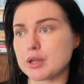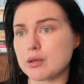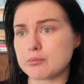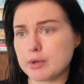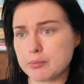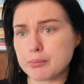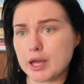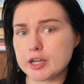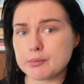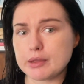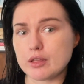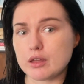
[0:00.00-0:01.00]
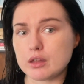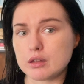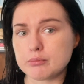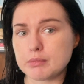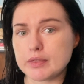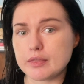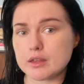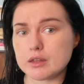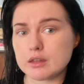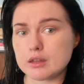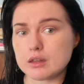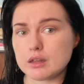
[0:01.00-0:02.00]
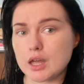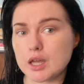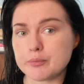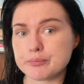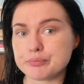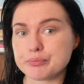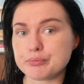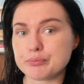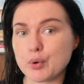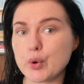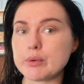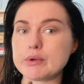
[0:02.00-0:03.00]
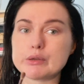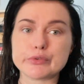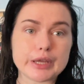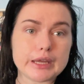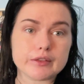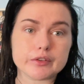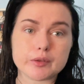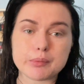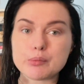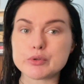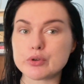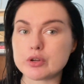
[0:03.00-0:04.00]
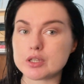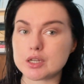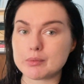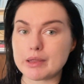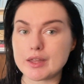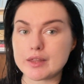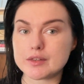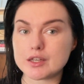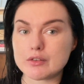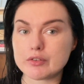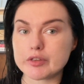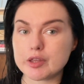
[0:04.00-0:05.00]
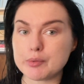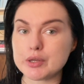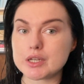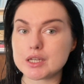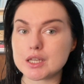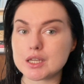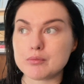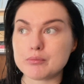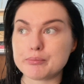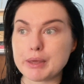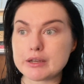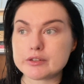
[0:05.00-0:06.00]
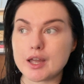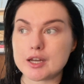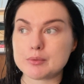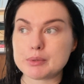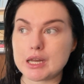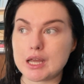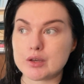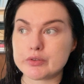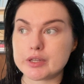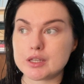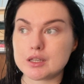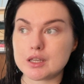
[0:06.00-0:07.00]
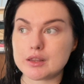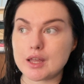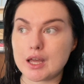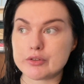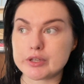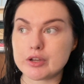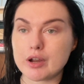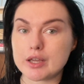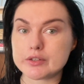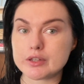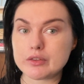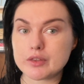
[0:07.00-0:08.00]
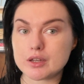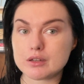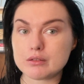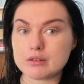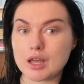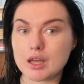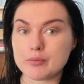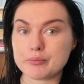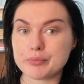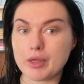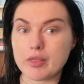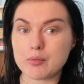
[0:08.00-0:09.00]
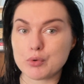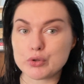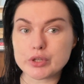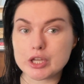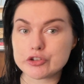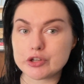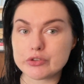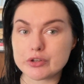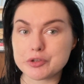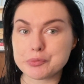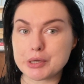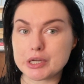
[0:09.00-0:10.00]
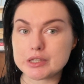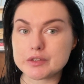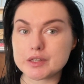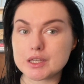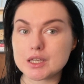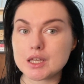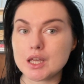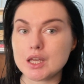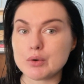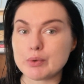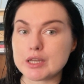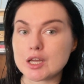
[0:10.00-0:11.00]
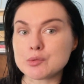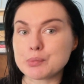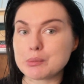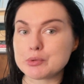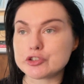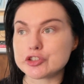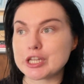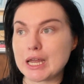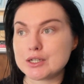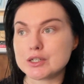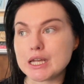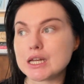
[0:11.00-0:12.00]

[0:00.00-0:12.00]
My partner made the point when I was saying this that people talk a lot about like the death of community being tied up in housing and the housing crisis that I think most countries are experiencing, where young people just cannot get